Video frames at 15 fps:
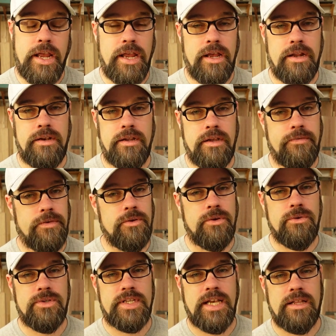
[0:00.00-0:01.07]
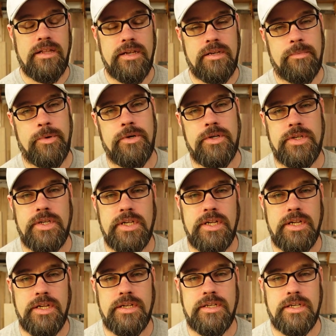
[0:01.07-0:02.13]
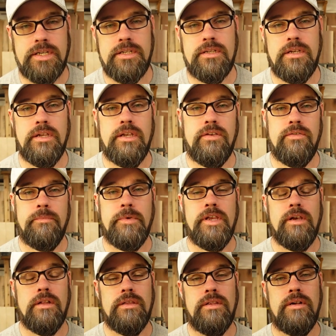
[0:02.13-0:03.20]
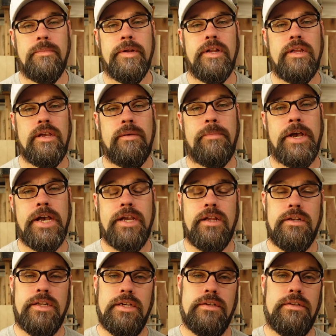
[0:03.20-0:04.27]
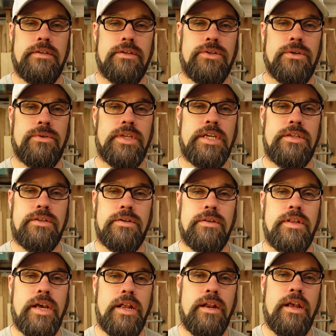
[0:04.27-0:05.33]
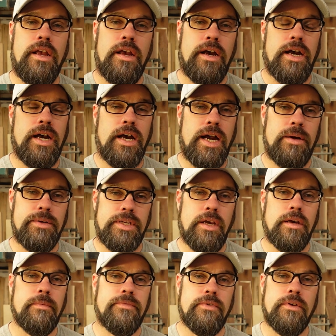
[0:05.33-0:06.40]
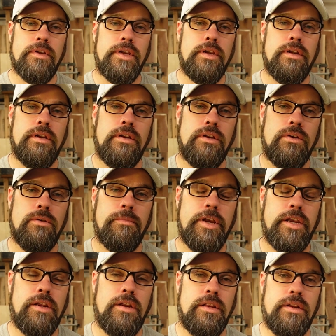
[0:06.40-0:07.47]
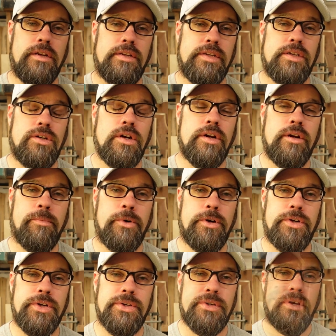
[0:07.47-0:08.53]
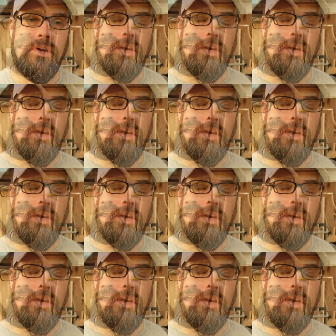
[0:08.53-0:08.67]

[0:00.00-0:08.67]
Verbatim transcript: And if you use that link to purchase it, it does give me a little bit of kickback and tells shows Atezr that uh, I was helpful in you making the decision on your purchase.